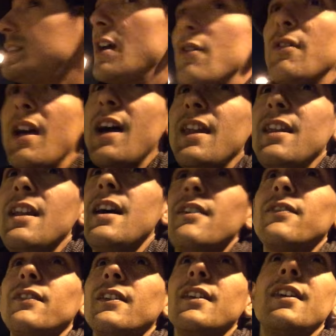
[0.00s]
so not
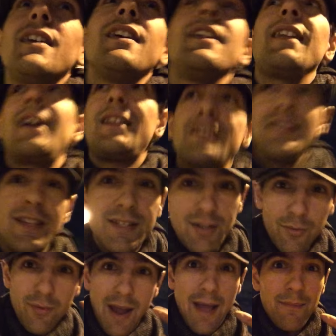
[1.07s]
enough like just
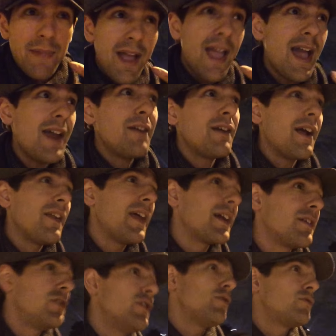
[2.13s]
to wrap my head around
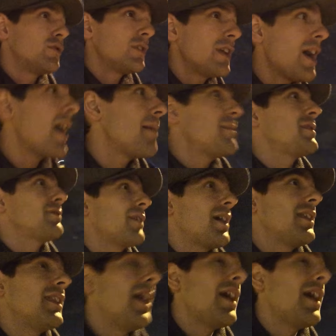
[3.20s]
like Notre Dame is right